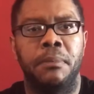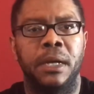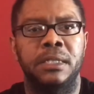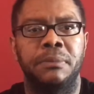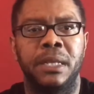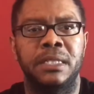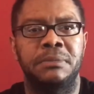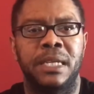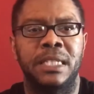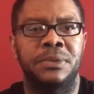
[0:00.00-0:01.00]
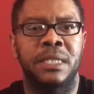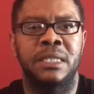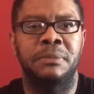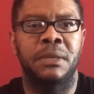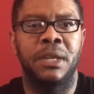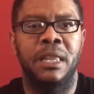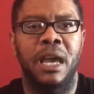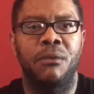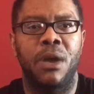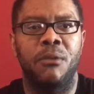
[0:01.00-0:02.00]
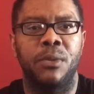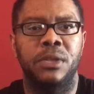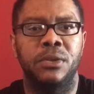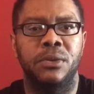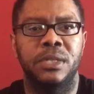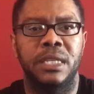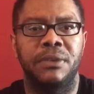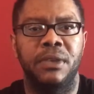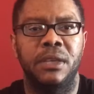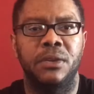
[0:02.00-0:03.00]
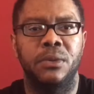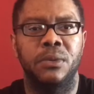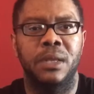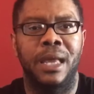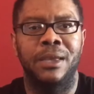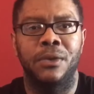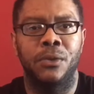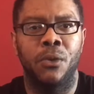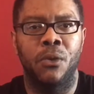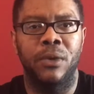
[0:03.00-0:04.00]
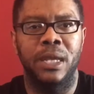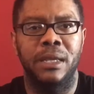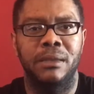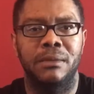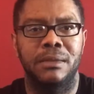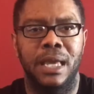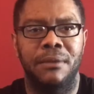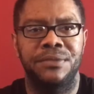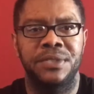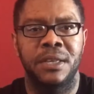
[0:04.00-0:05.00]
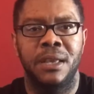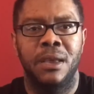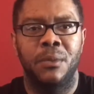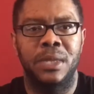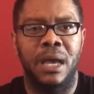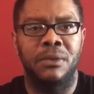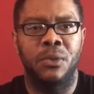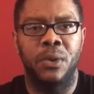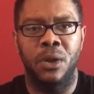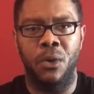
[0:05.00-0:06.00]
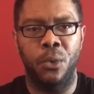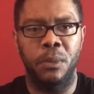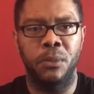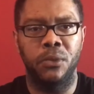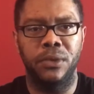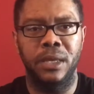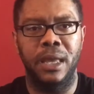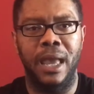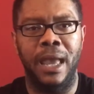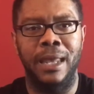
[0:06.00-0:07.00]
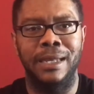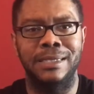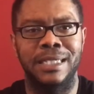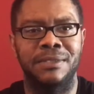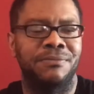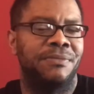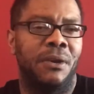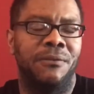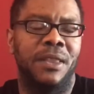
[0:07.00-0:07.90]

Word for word: But to me, this seems like this was just something Eli Roth wanted to do to see if he could do like gory deaths without doing a horror movie, and it just fell